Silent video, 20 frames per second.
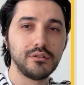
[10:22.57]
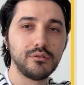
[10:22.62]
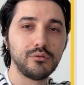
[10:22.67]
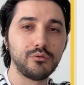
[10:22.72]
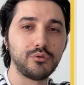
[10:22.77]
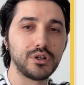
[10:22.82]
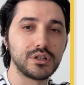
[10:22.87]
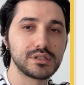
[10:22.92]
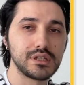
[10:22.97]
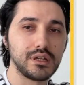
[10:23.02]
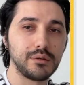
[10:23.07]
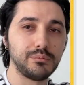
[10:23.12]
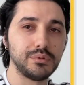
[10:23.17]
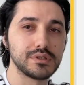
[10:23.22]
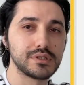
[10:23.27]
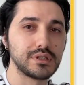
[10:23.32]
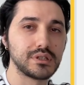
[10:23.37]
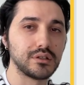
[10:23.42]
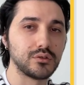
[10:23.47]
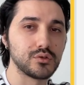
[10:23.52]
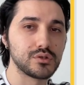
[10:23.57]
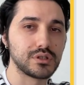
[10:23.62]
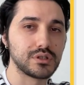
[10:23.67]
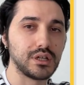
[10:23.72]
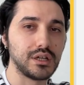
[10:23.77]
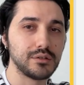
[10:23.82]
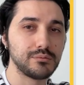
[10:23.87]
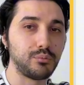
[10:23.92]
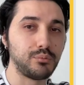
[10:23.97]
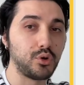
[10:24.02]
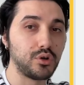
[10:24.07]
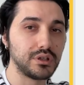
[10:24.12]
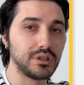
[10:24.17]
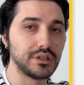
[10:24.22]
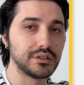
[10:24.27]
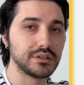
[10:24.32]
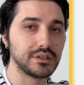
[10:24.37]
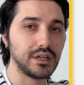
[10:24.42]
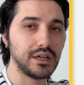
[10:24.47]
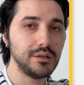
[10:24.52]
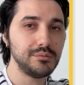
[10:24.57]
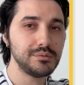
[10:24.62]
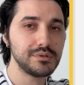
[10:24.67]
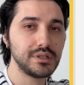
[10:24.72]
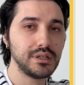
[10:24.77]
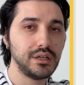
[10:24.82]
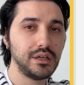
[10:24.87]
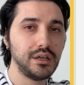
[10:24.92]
For example, status types, boarding types.